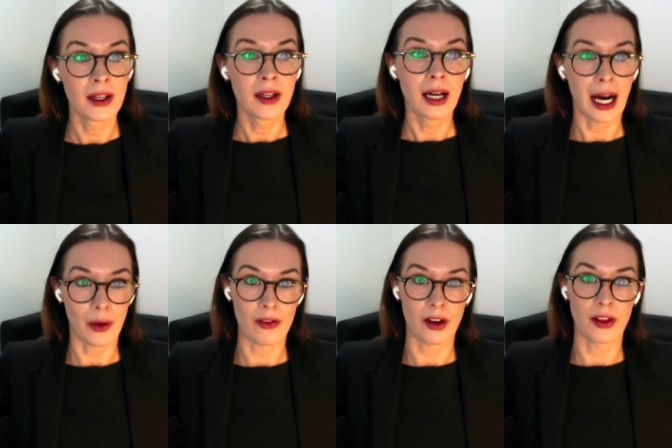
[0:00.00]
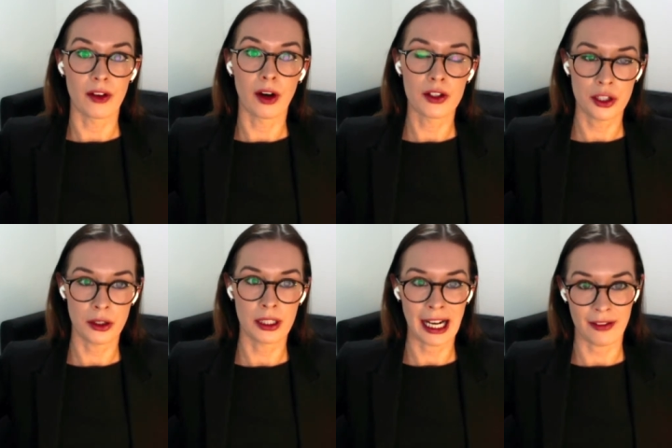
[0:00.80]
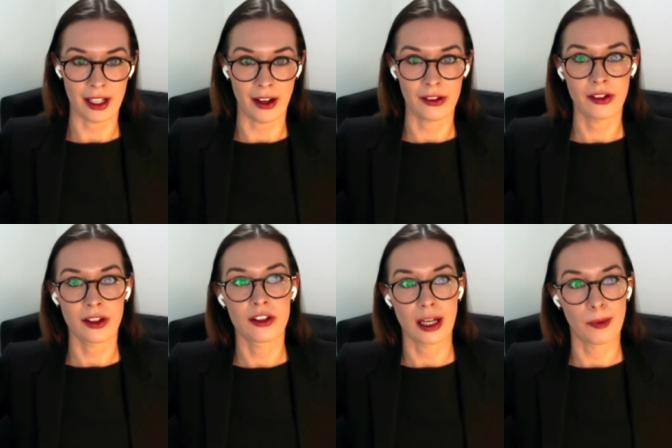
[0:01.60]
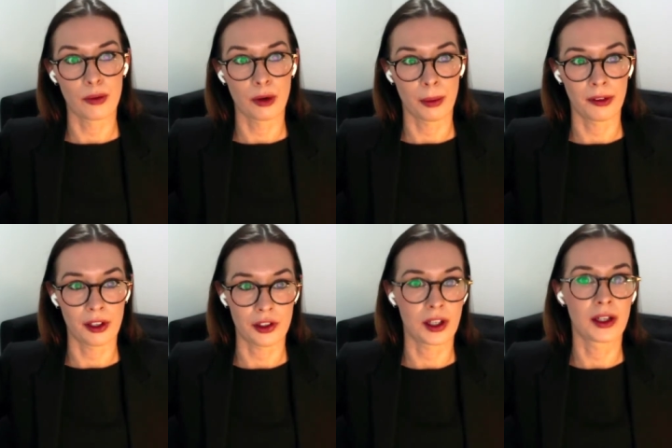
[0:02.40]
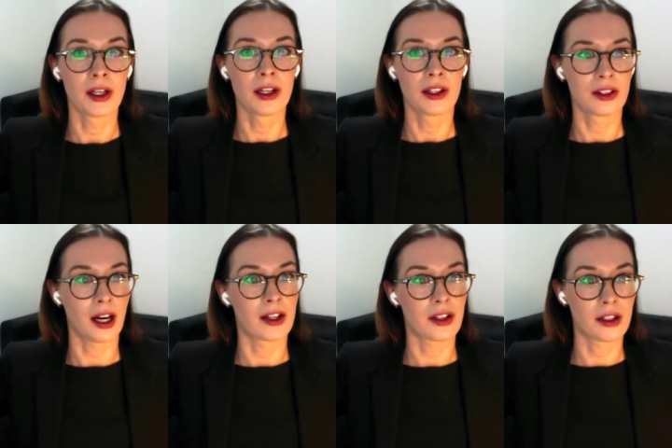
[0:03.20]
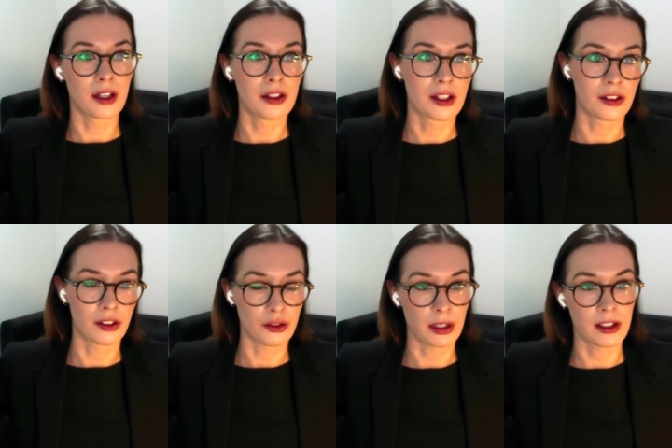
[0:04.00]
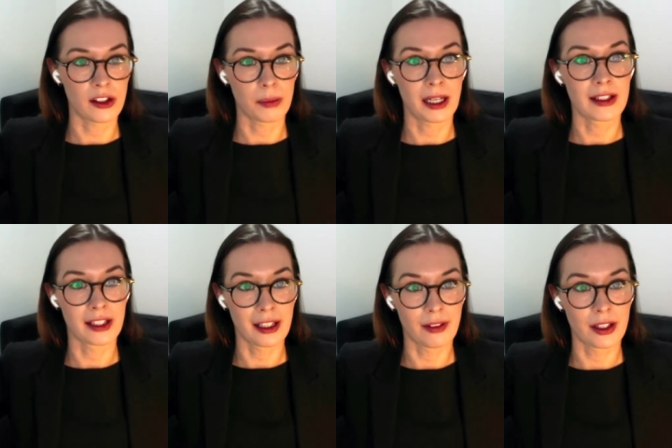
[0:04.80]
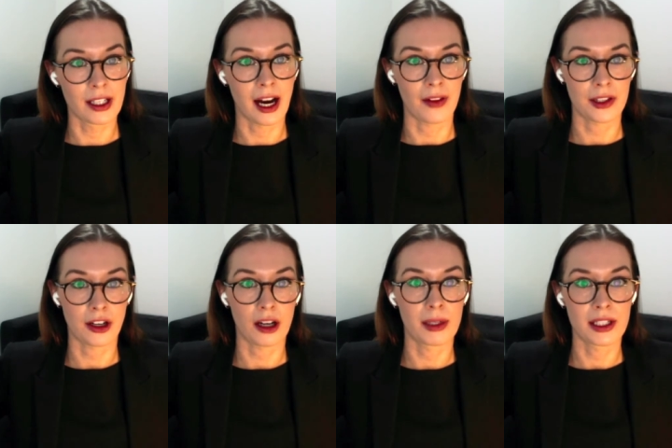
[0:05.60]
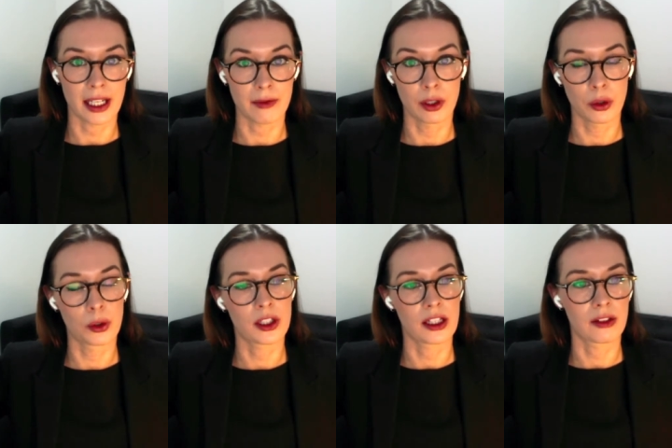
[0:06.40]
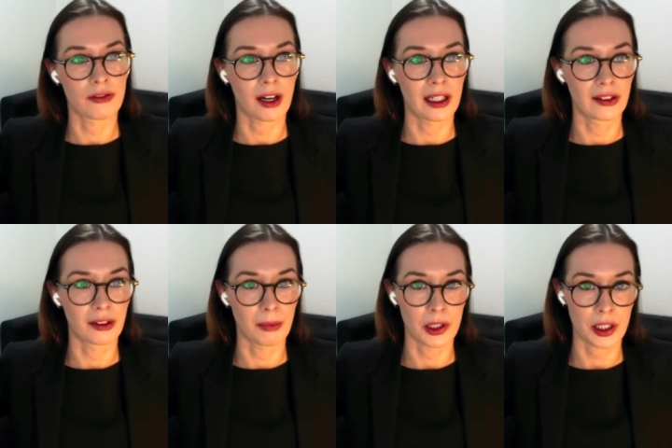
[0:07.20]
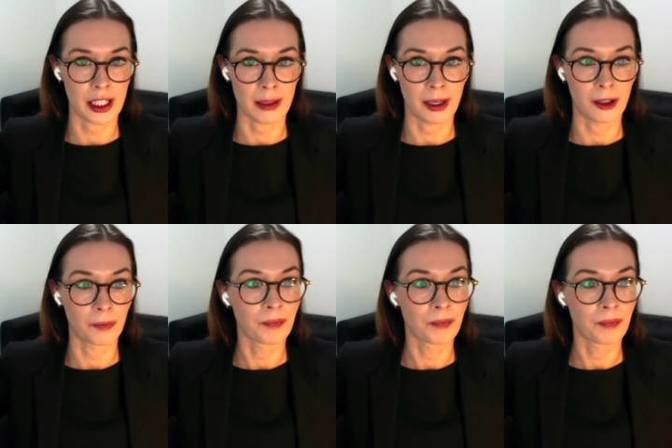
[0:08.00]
However, there are two caveats to the general proposition that a notice is treated as being delivered at the time and date recorded in the filing submission email.